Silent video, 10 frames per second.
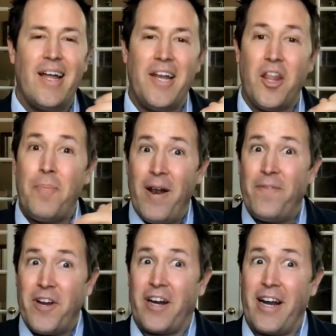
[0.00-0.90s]
Another
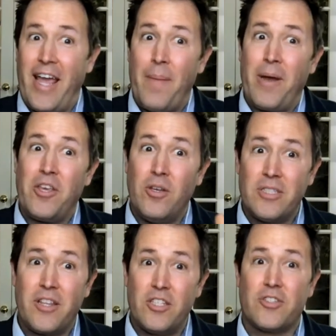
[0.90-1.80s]
benefit you're going to get by
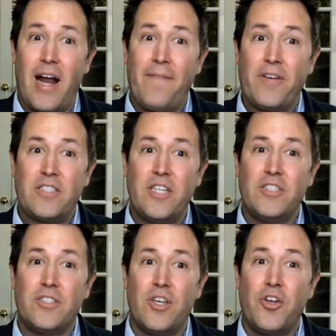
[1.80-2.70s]
using these graphics
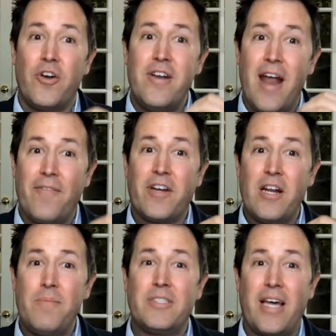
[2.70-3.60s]
is you're never
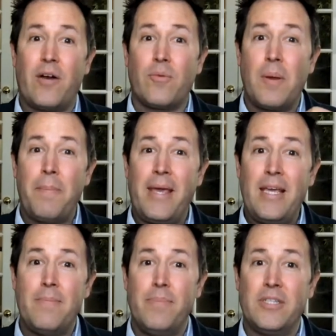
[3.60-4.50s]
going to miss out on
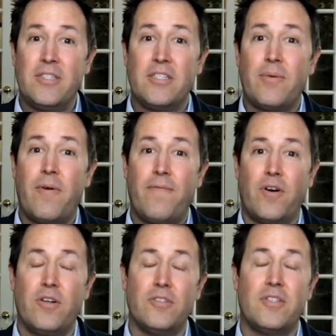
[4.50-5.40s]
repeat business and
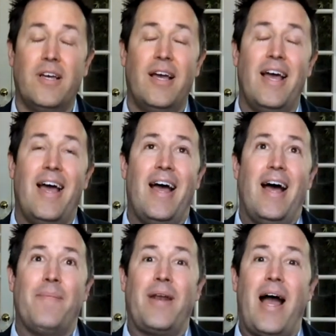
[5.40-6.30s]
referrals.
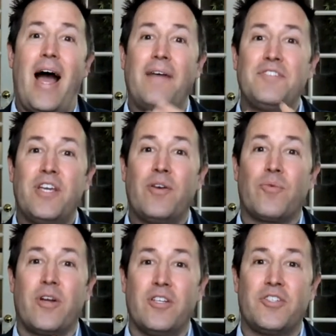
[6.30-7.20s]
I mean, I've seen
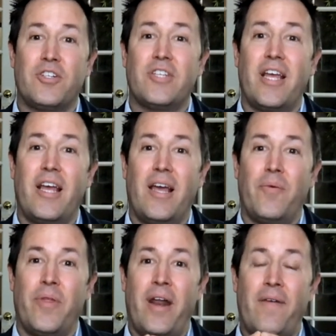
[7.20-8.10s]
realtors
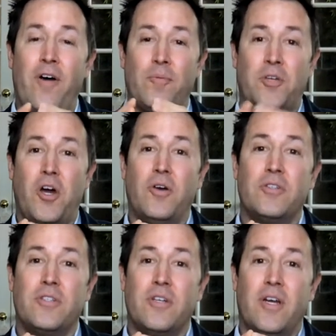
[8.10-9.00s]
that I've helped
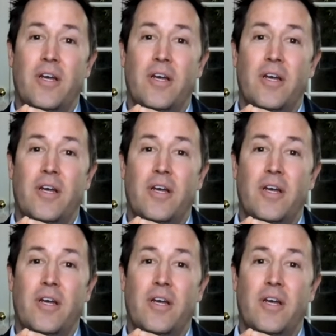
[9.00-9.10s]
coach